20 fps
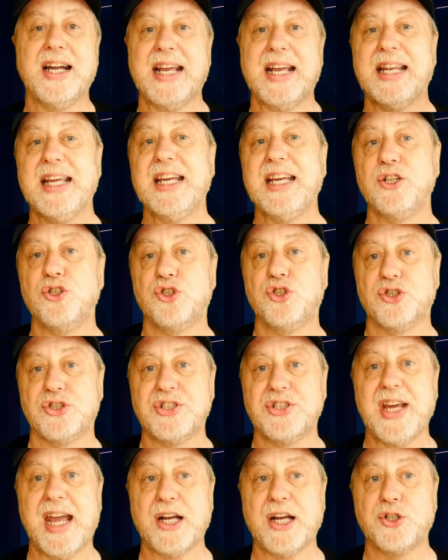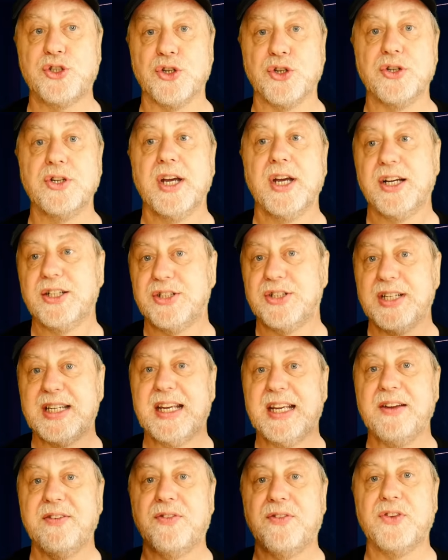in each section to
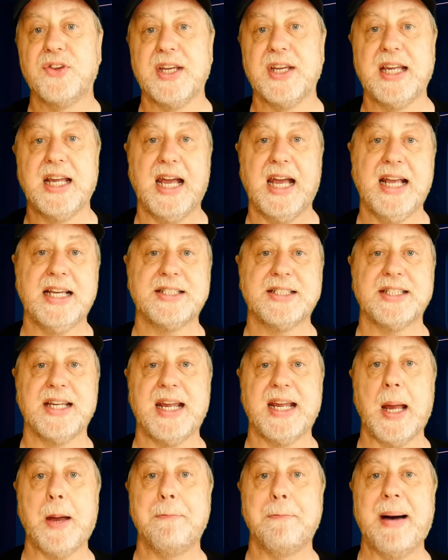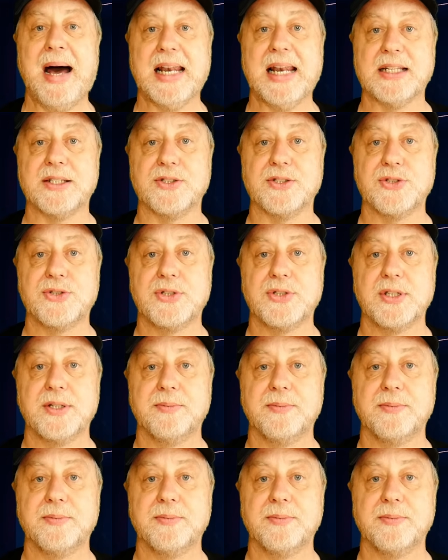give the essay a balance.